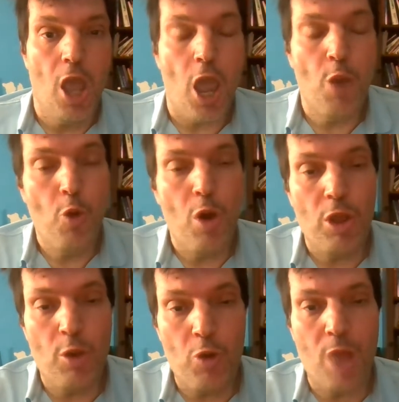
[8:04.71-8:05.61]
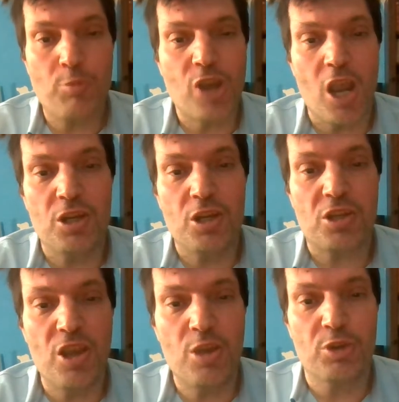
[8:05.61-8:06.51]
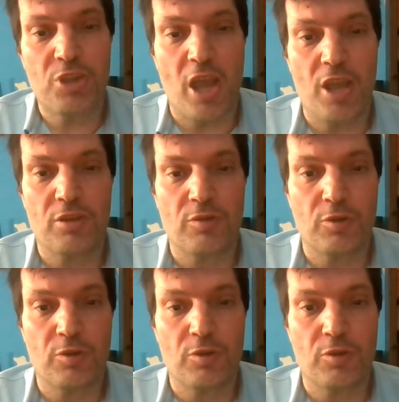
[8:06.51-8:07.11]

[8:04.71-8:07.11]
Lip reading: And what I'm trying to tell you is that